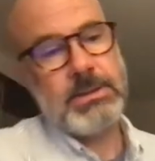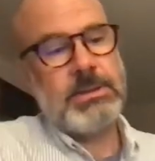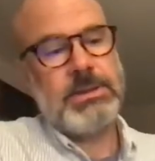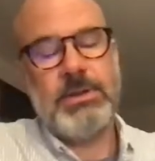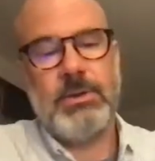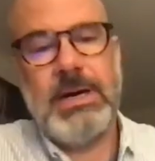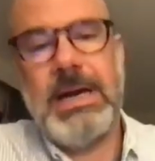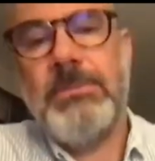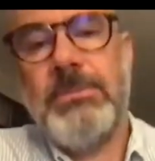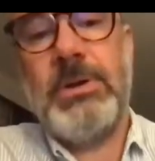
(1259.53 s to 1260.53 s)

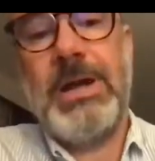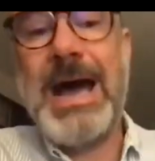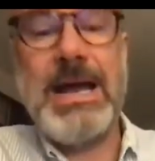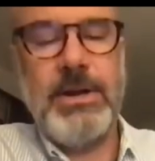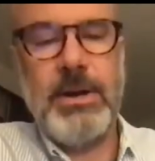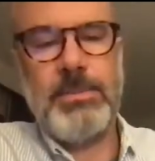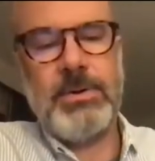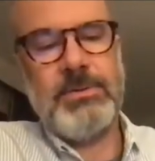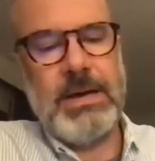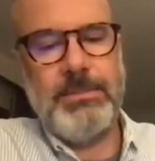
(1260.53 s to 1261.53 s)
a high number
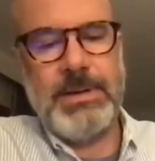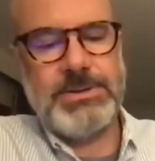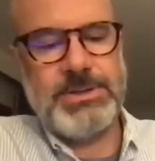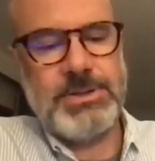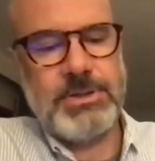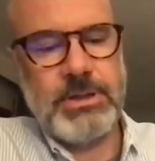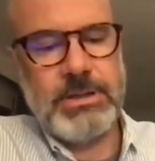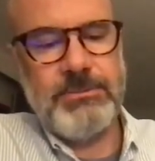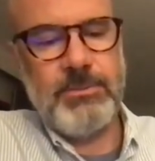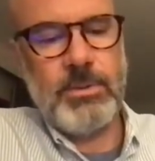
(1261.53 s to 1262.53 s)
of compounds that you're
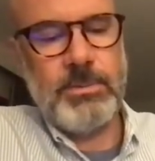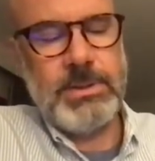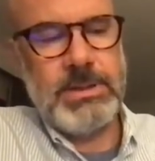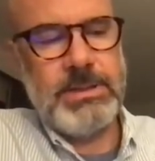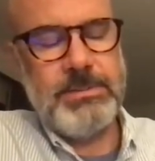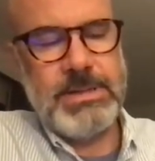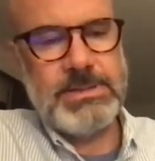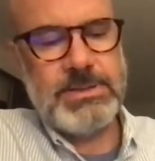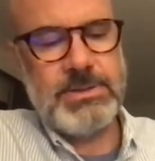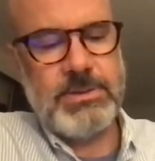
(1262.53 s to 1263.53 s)
looking for. But
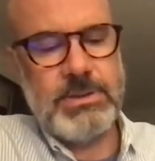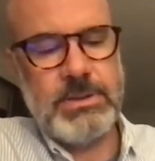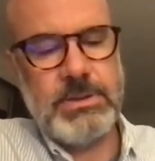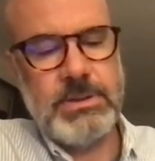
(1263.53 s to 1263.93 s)
MS to the